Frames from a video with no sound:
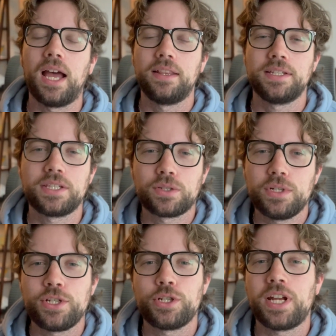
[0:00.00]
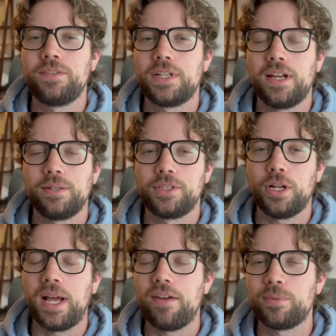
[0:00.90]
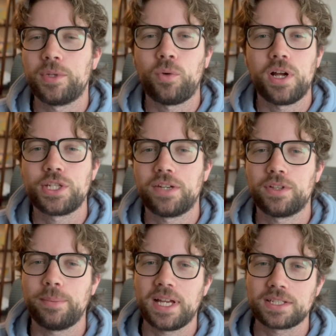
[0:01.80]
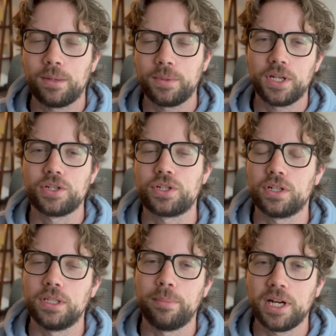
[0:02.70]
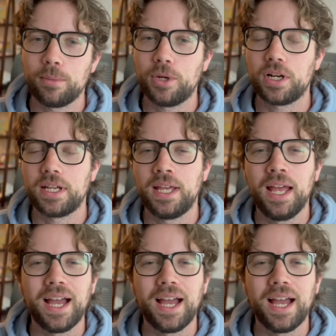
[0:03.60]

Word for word: This is the research I've done. You know, I haven't been watching it for the past couple years during the bear market.